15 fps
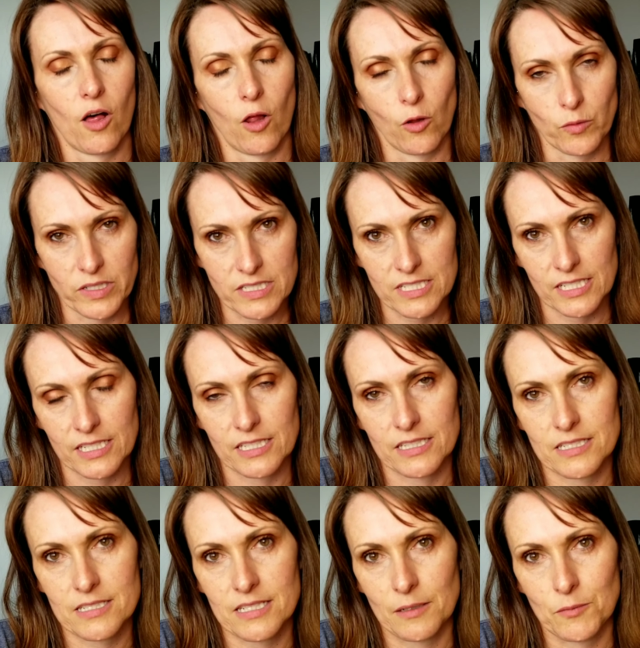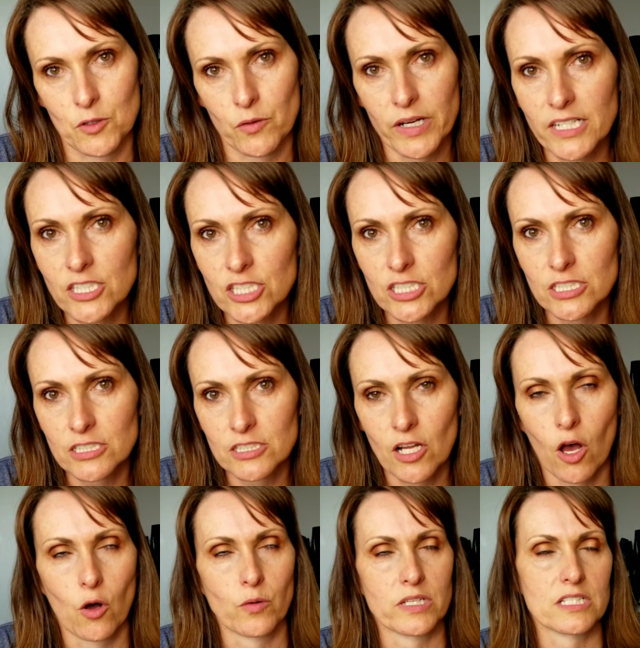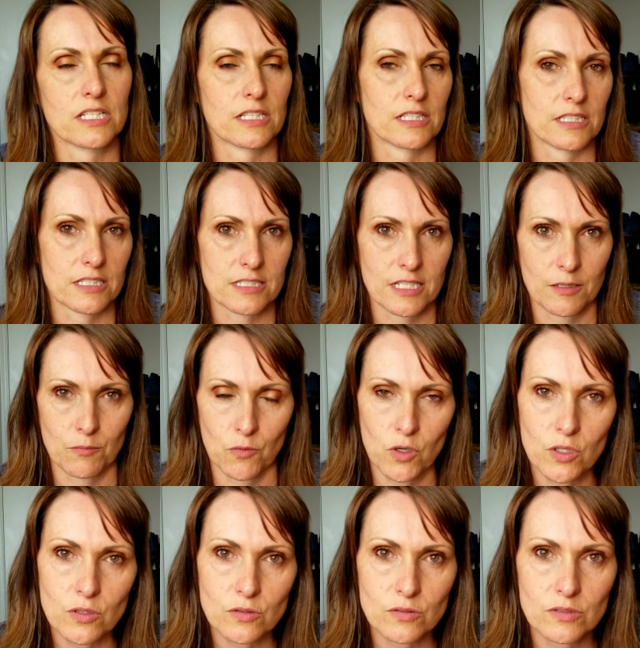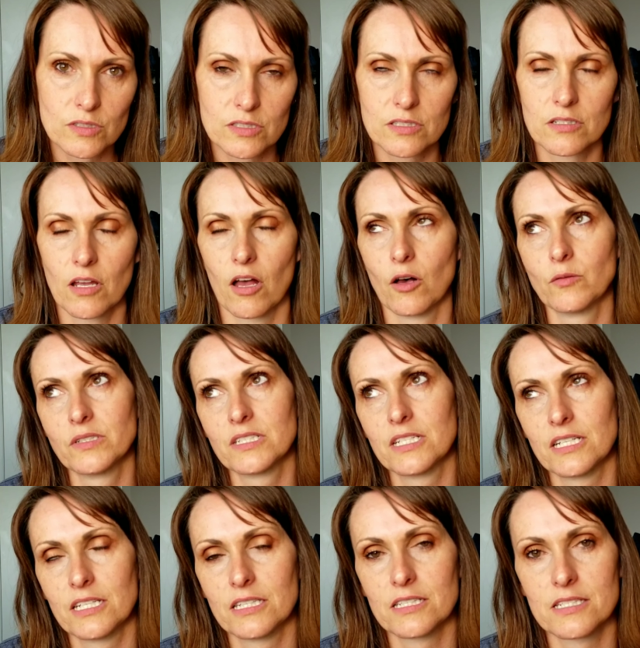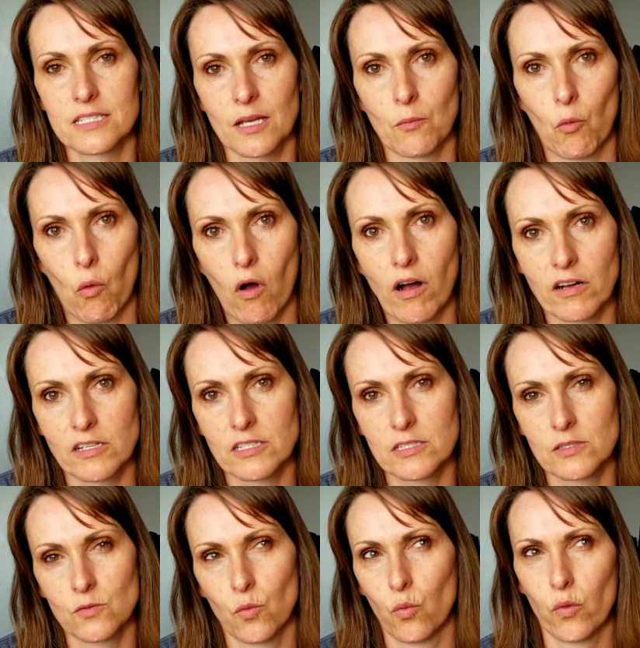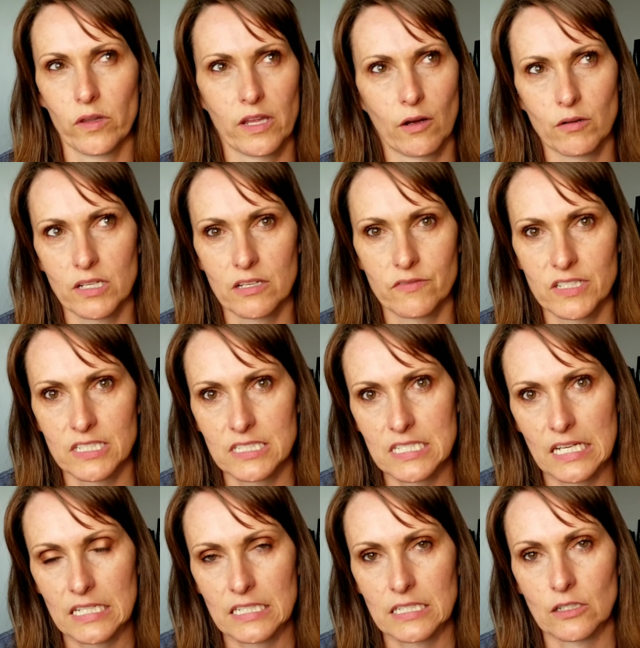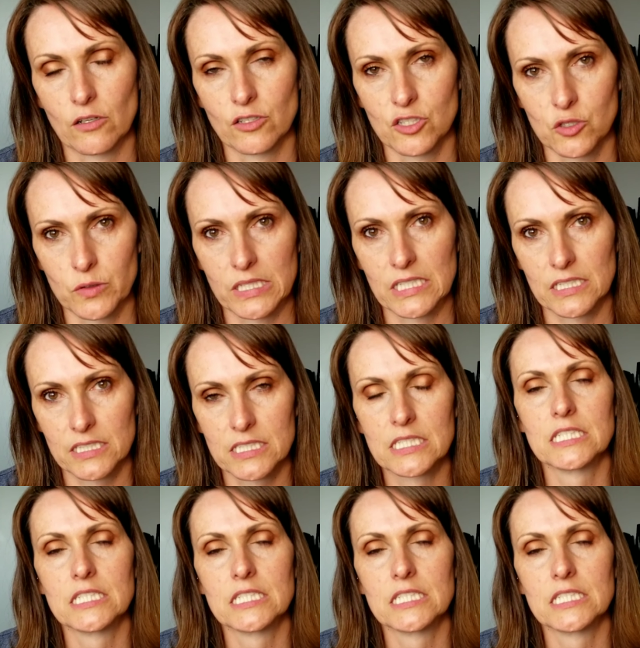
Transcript: Always taking the same direction, always taking the same roads, always taking the same walks without even intending on doing it.